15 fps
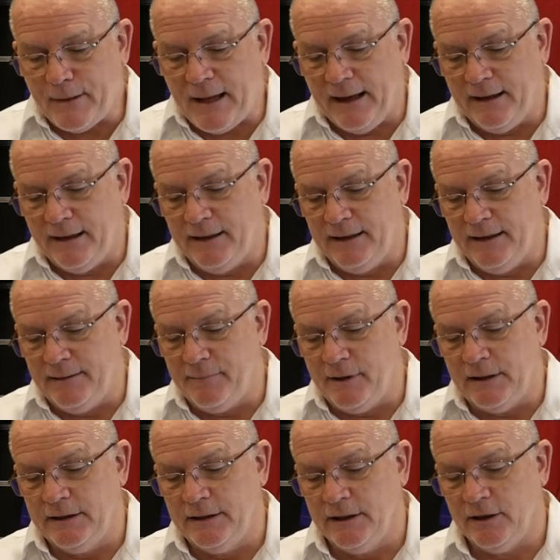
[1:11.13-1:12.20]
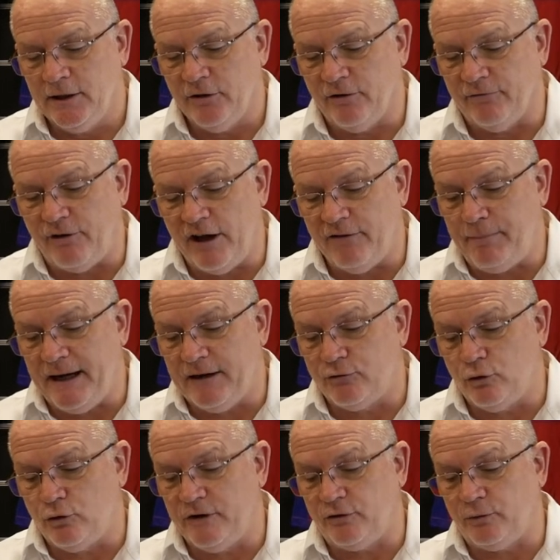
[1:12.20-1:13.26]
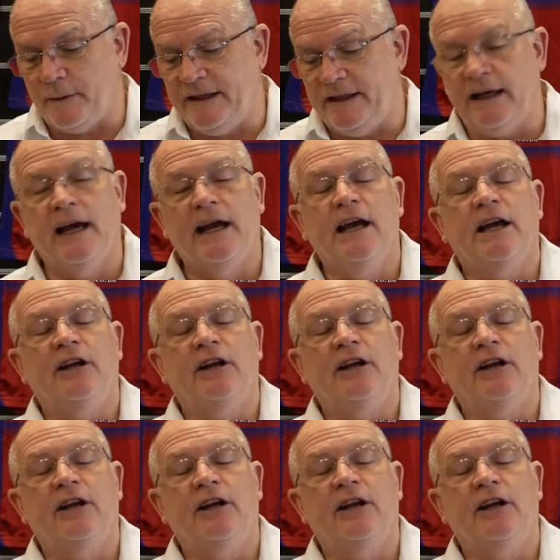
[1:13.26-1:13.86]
The £5 draw this week